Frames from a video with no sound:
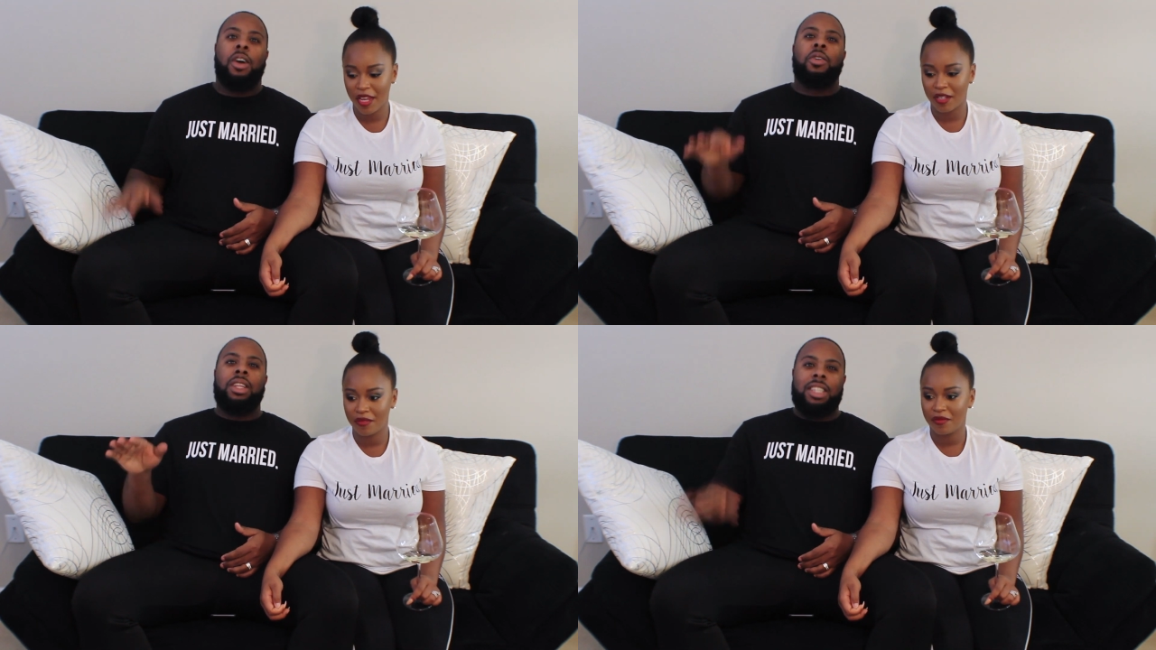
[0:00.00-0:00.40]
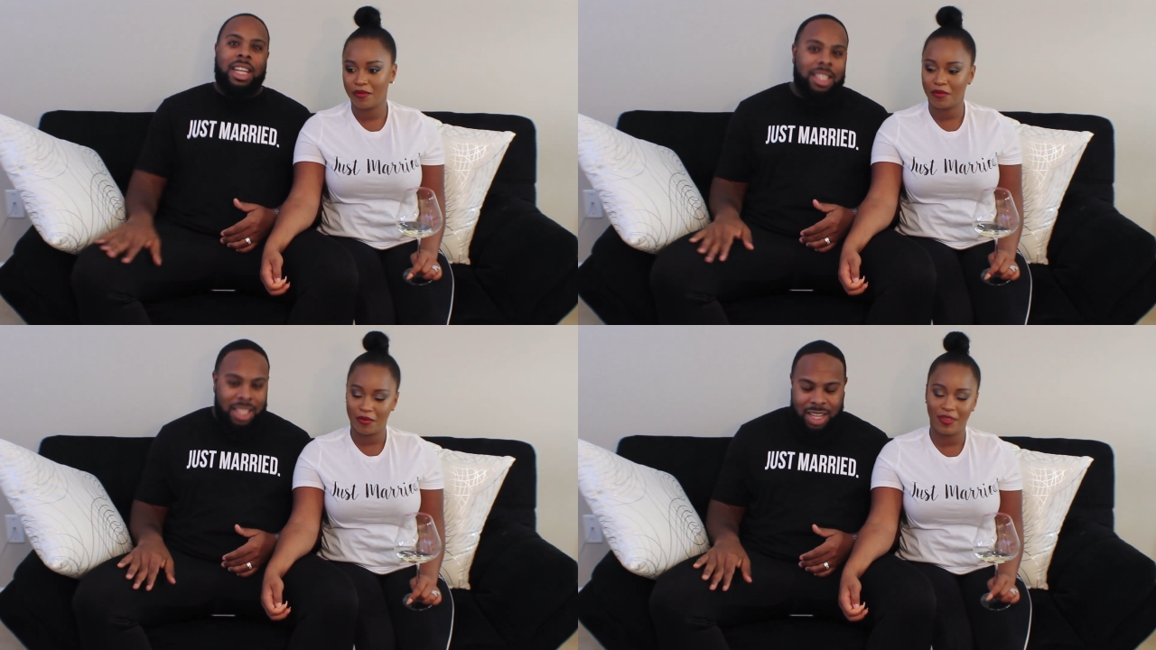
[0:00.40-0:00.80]
Speaker 1: on the jet
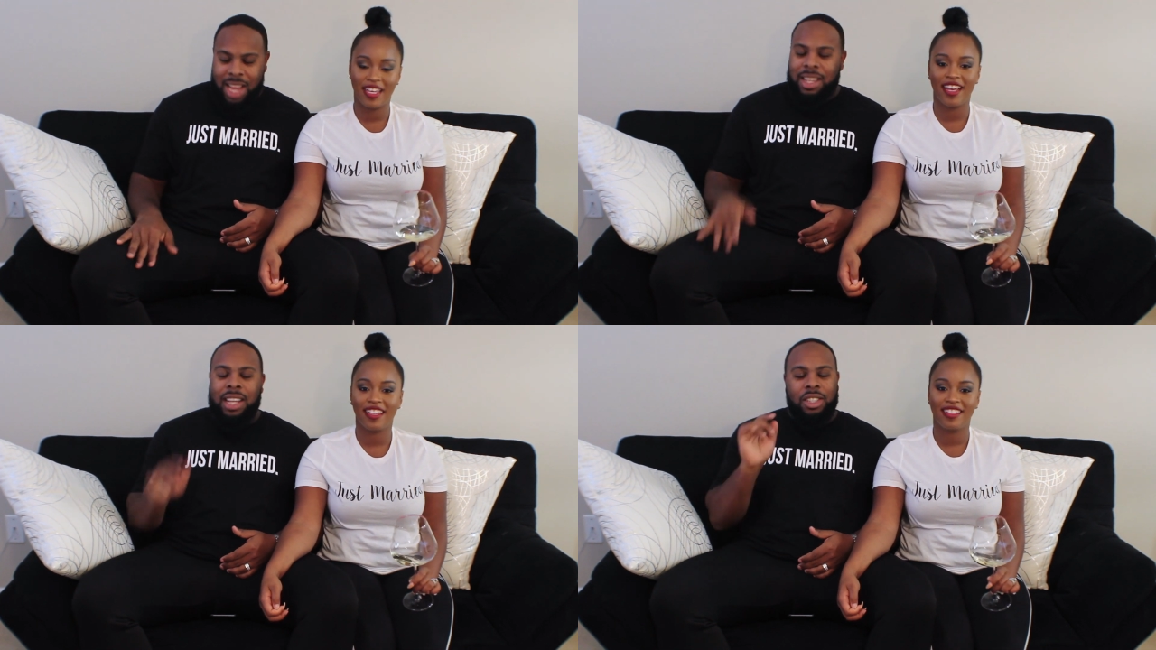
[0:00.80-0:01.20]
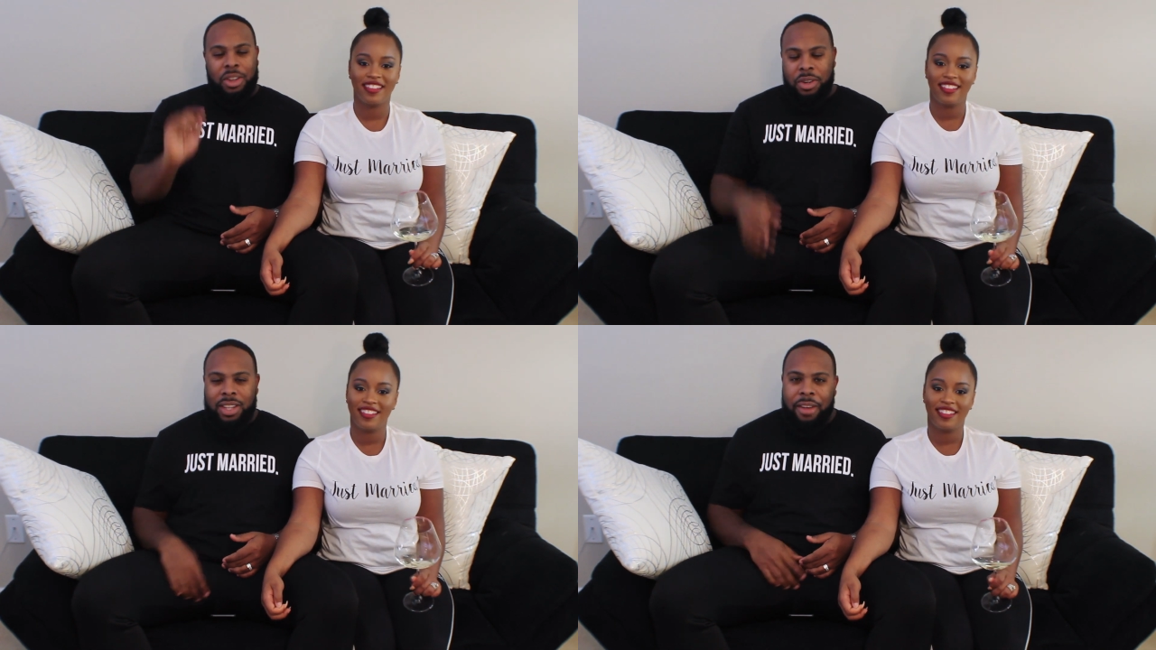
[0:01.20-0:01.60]
skis yeah. as
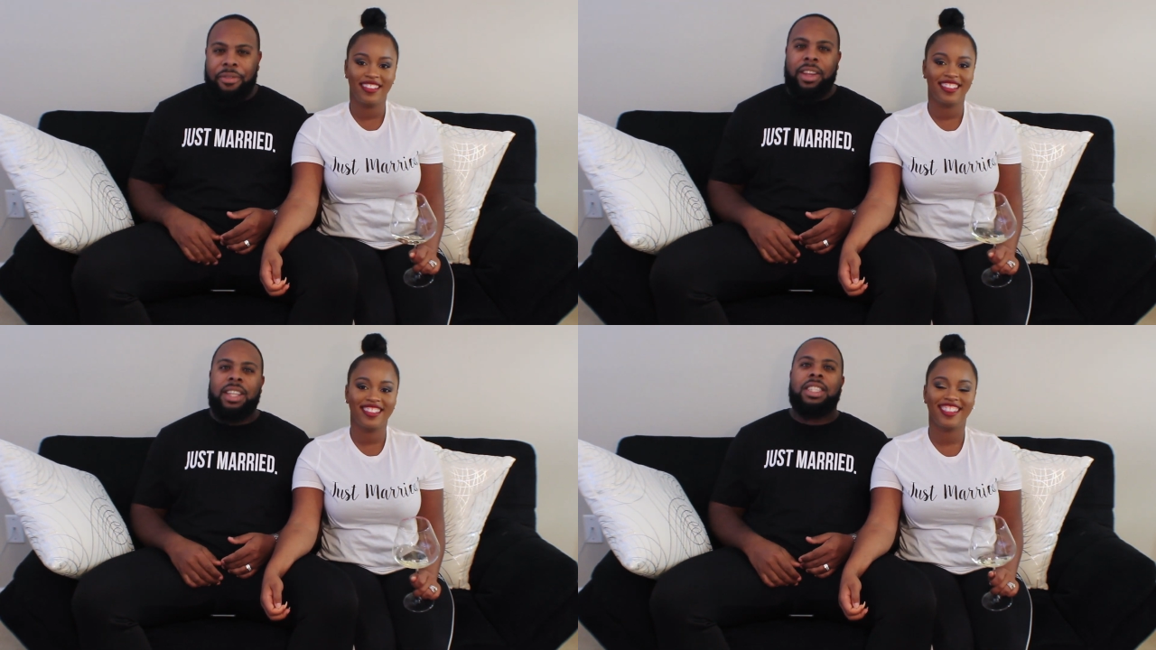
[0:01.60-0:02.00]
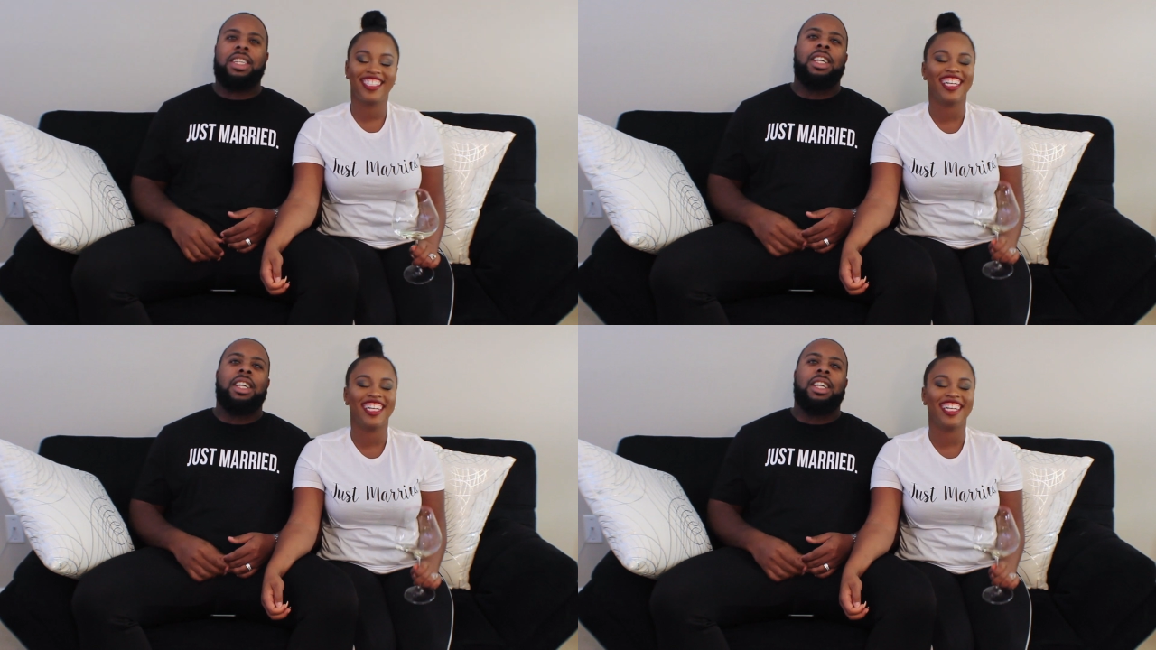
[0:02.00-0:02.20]
soon as I finish